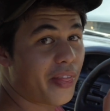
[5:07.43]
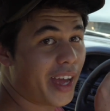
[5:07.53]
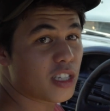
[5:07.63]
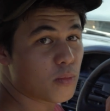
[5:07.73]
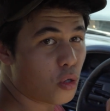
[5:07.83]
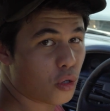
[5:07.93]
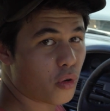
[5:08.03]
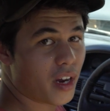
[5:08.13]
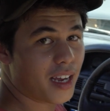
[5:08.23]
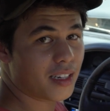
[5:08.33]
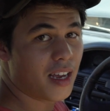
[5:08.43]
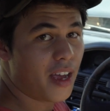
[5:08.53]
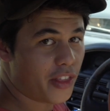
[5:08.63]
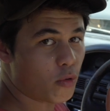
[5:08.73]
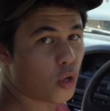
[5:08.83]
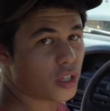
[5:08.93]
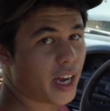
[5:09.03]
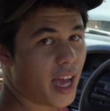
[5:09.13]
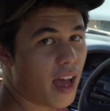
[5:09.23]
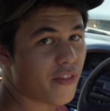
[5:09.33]
That is more grand than what
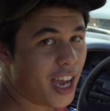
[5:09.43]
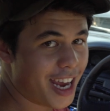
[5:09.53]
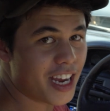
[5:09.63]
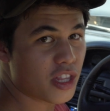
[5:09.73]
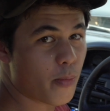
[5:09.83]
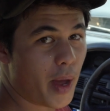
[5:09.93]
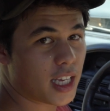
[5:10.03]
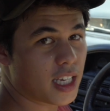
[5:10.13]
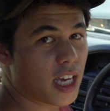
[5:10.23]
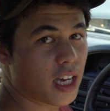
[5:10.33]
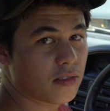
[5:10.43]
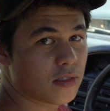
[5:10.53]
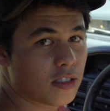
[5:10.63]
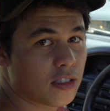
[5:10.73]
I have in the bank account.